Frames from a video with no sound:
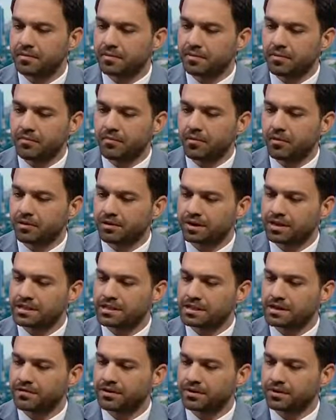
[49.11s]
more than
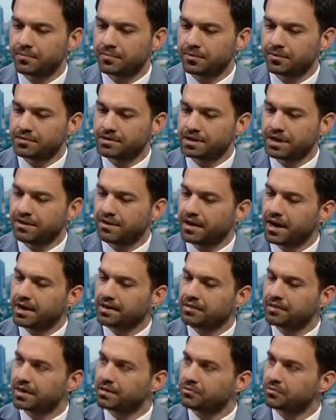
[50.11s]
70%
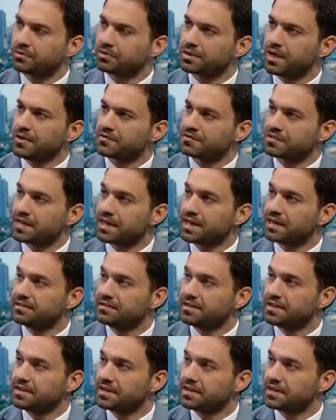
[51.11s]
higher than
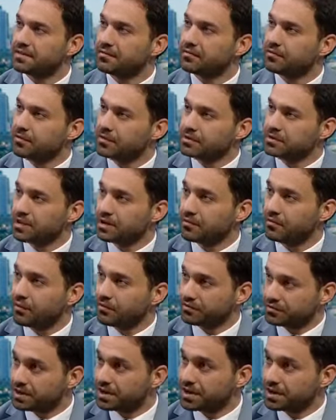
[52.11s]
2018 in the first half
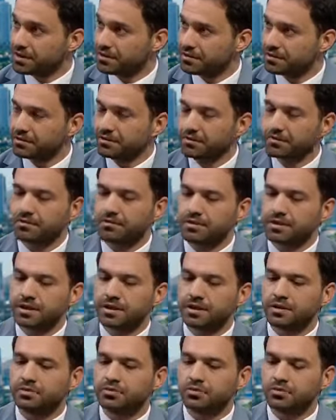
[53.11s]
of the year,
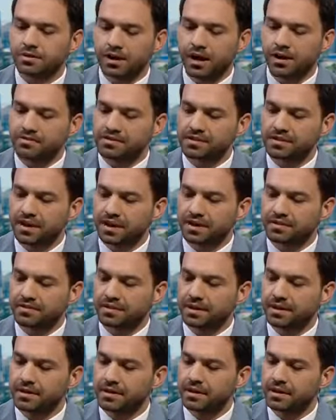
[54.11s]
in
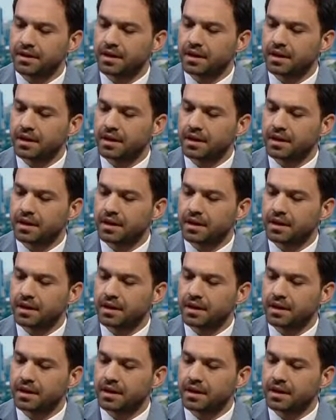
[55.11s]
2019.